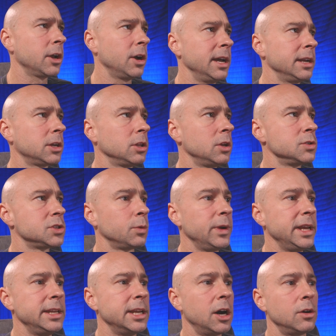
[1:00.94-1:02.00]
I go ahead and close the
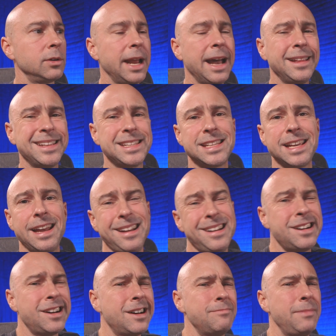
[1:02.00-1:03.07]
window. Now let's say,
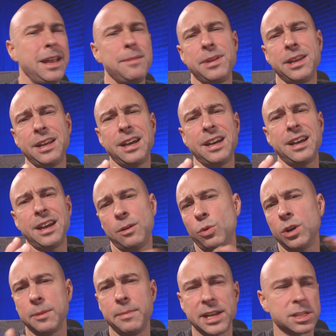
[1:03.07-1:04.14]
ah, maybe uh, I
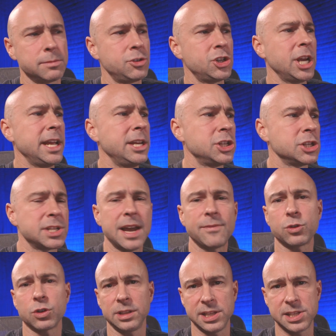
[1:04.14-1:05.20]
want to make some changes
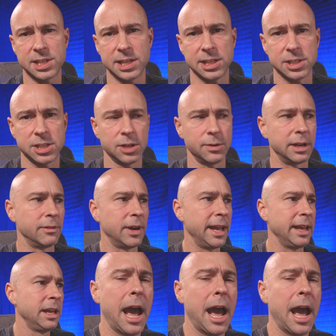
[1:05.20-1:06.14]
after listening to it, right?